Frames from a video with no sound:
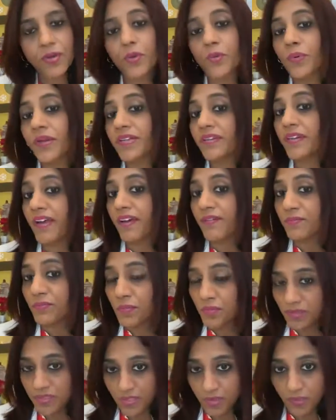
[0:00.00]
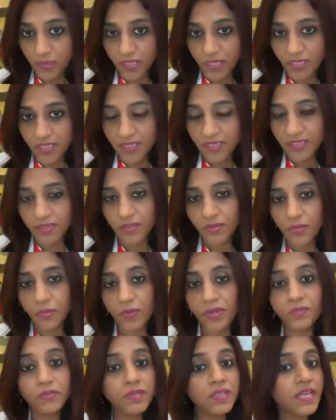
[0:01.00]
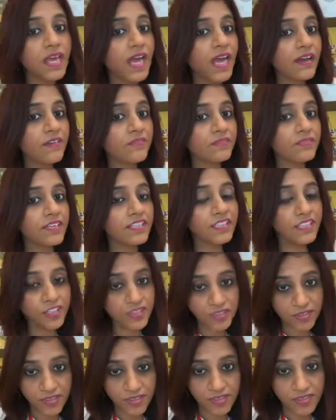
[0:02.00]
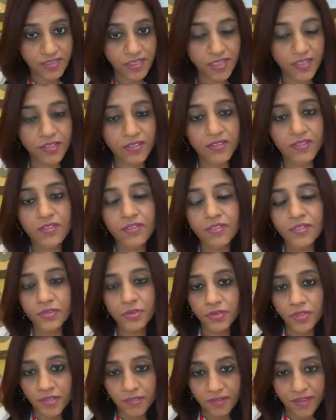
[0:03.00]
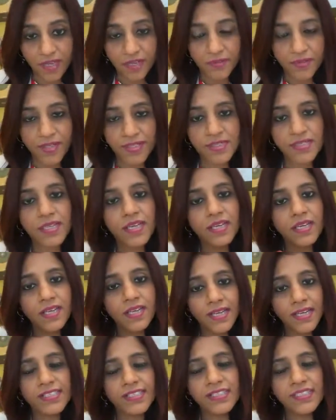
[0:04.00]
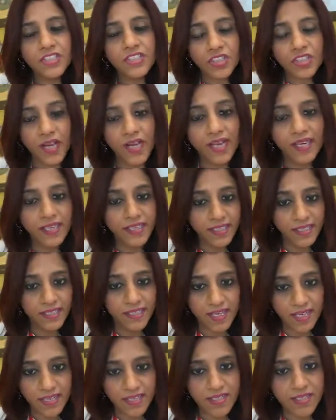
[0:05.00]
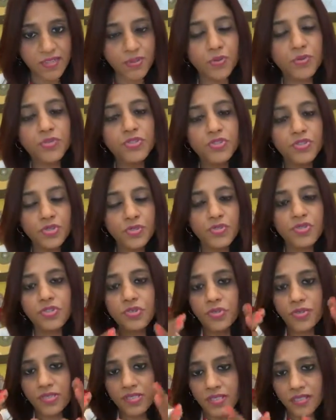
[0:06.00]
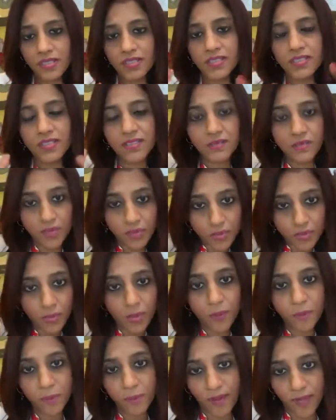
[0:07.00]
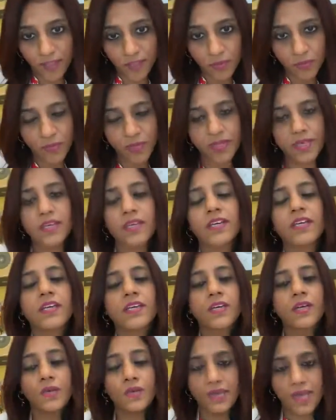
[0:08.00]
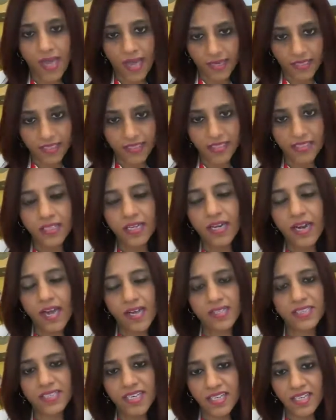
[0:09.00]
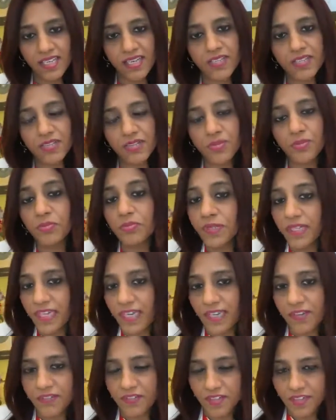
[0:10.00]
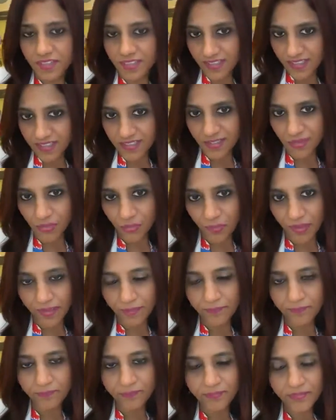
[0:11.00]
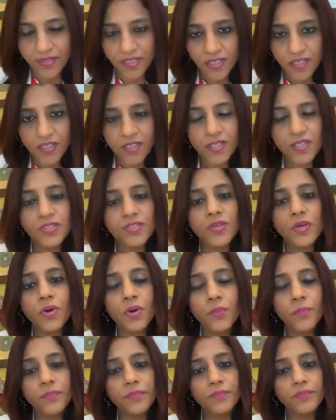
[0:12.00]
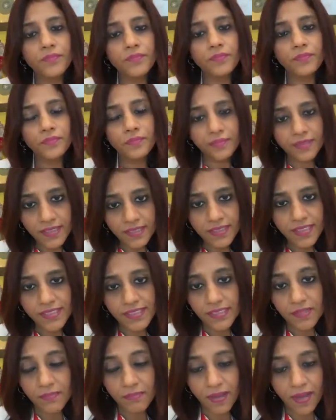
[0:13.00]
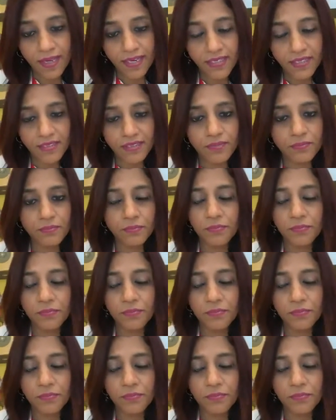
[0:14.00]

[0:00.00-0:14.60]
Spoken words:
when we have mood swings, when we have addictions like sugar cravings, it's the child in us who's used to a certain neuron pathway reacting and asking us to behave in a certain way. So with this in mind,